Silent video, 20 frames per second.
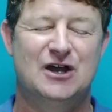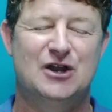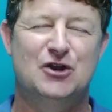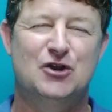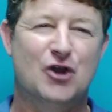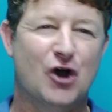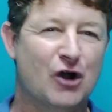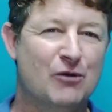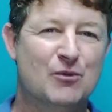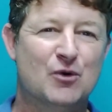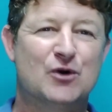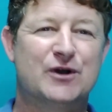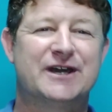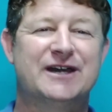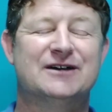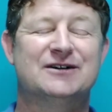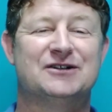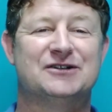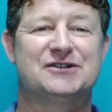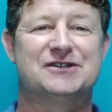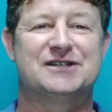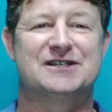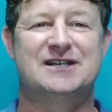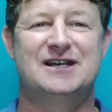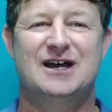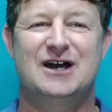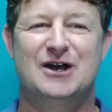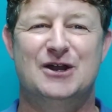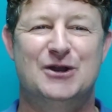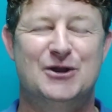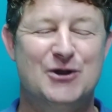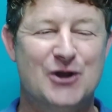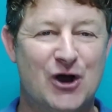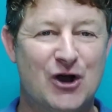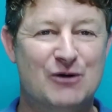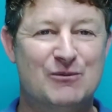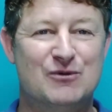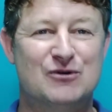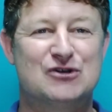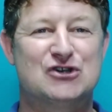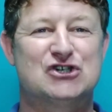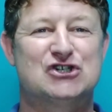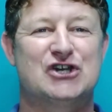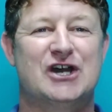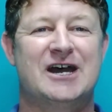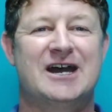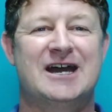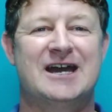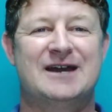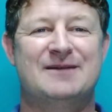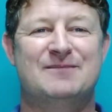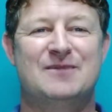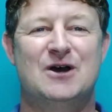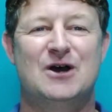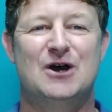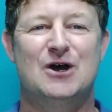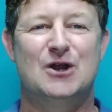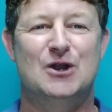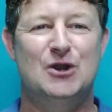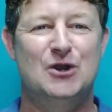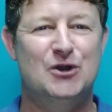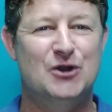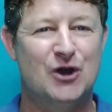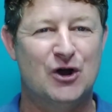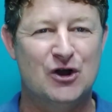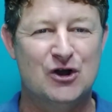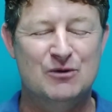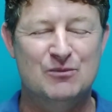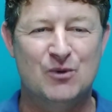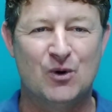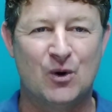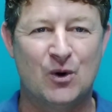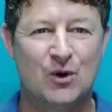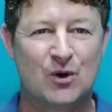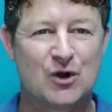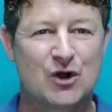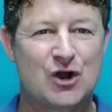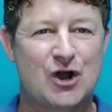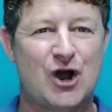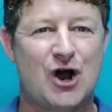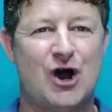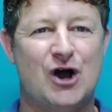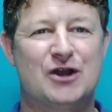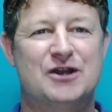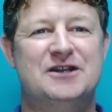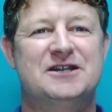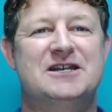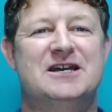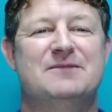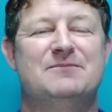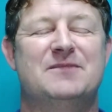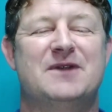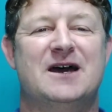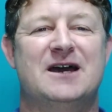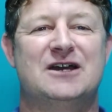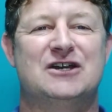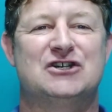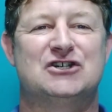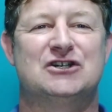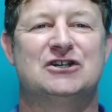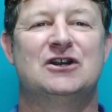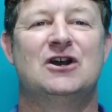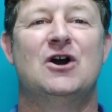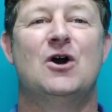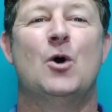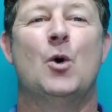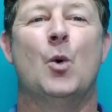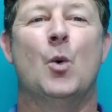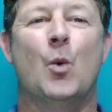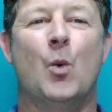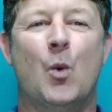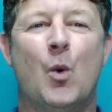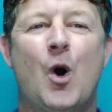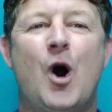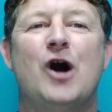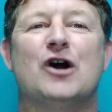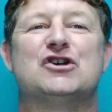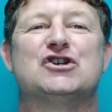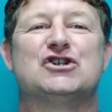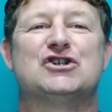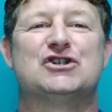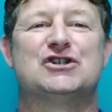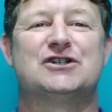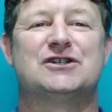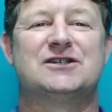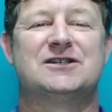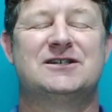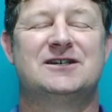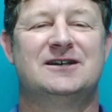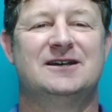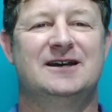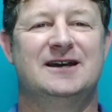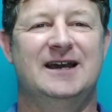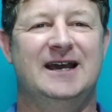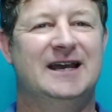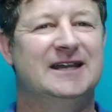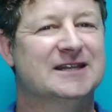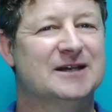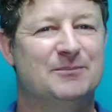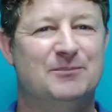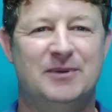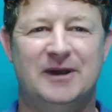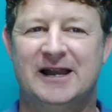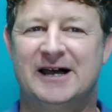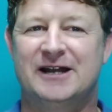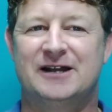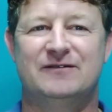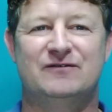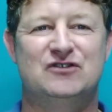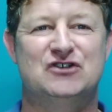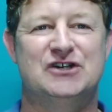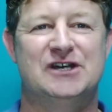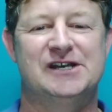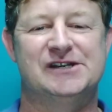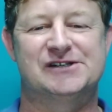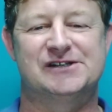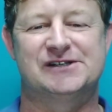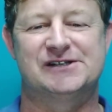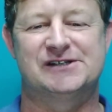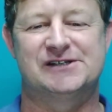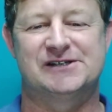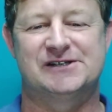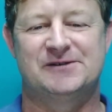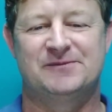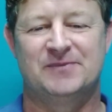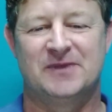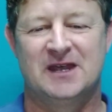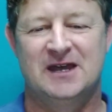No more guilt, no more shame, no more condemnation. Washed in the blood of Jesus.